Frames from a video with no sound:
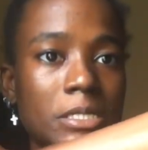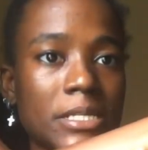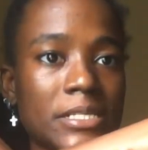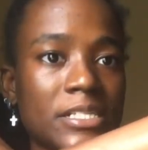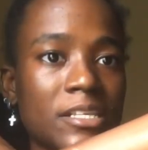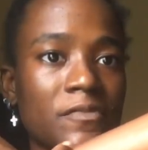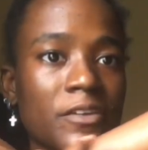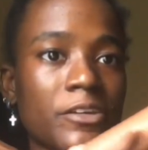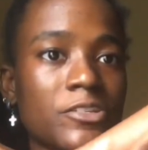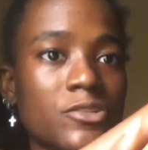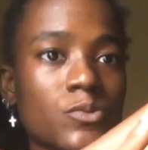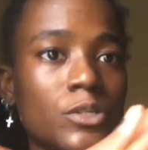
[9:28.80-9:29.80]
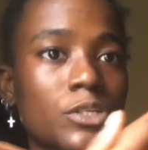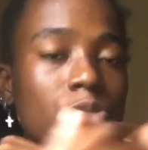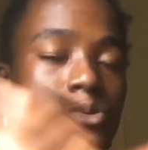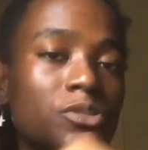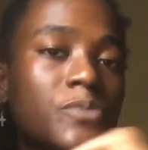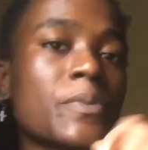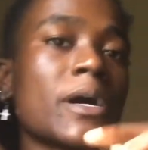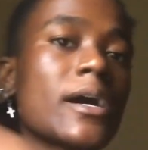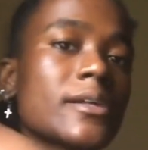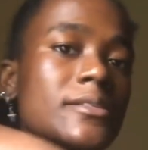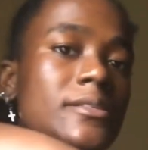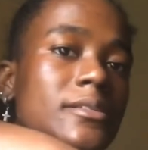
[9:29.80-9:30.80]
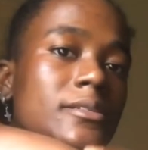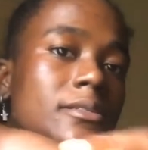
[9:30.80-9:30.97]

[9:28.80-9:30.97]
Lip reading: as severe, just one or two spots.